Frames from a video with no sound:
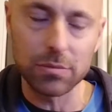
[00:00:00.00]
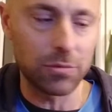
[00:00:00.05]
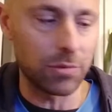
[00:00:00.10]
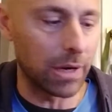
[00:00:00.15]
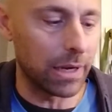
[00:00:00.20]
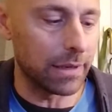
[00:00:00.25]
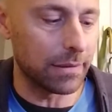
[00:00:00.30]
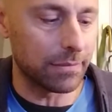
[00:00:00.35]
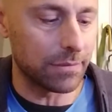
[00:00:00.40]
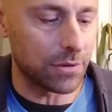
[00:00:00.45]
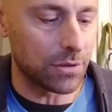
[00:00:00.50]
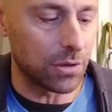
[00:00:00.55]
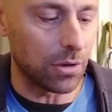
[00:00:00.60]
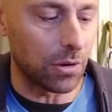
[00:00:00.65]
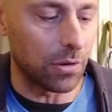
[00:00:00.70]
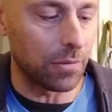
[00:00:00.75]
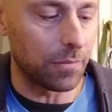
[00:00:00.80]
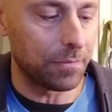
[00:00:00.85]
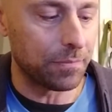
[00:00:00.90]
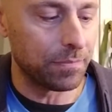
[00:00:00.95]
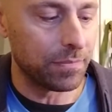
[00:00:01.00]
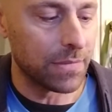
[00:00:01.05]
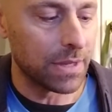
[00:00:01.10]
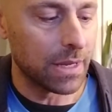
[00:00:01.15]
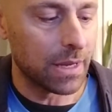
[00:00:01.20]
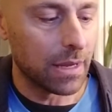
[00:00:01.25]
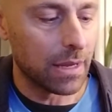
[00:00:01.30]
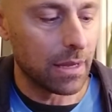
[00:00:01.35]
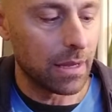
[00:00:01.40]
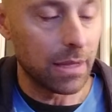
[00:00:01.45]
right? So
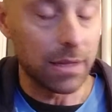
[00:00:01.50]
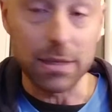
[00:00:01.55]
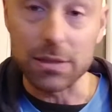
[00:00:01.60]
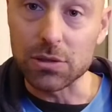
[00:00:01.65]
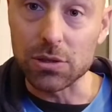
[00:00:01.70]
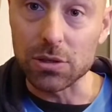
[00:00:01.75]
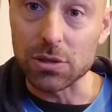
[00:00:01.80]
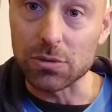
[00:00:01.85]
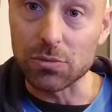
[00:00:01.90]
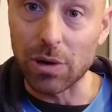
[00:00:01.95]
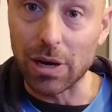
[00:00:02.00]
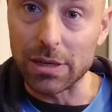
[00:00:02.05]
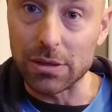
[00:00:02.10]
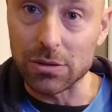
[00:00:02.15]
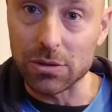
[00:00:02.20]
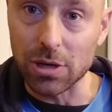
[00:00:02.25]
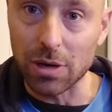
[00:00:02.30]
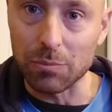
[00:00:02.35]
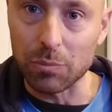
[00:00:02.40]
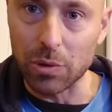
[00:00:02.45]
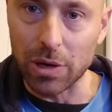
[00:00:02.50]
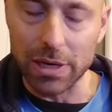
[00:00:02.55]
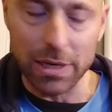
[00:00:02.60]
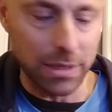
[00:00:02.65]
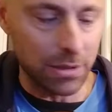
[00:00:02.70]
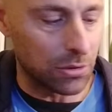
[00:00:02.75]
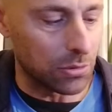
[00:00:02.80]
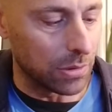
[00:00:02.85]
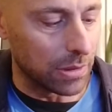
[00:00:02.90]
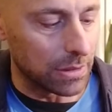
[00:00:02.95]
let's just jump right
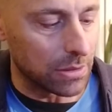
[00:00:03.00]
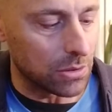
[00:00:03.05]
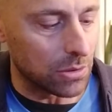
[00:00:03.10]
into it.